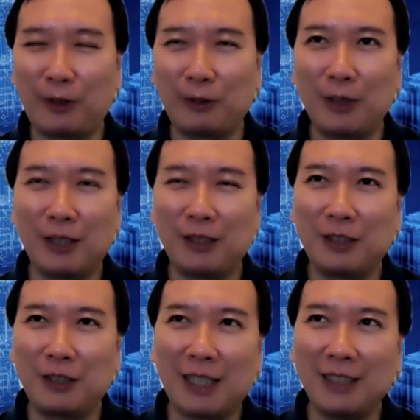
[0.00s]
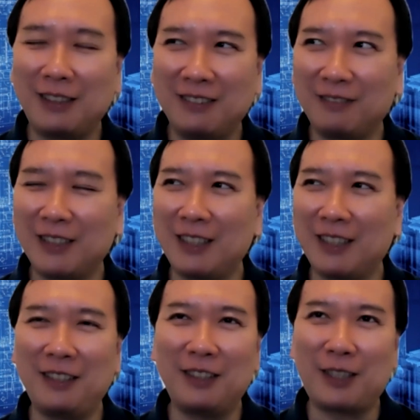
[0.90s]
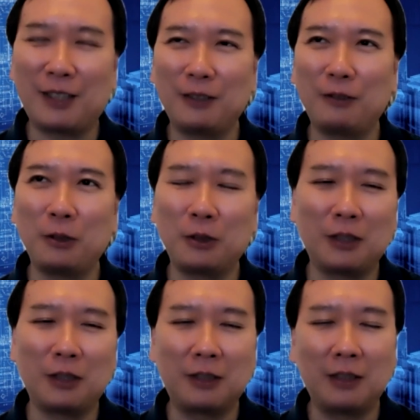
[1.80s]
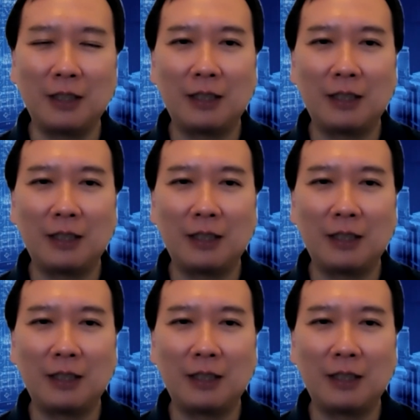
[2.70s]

the other side, when internal users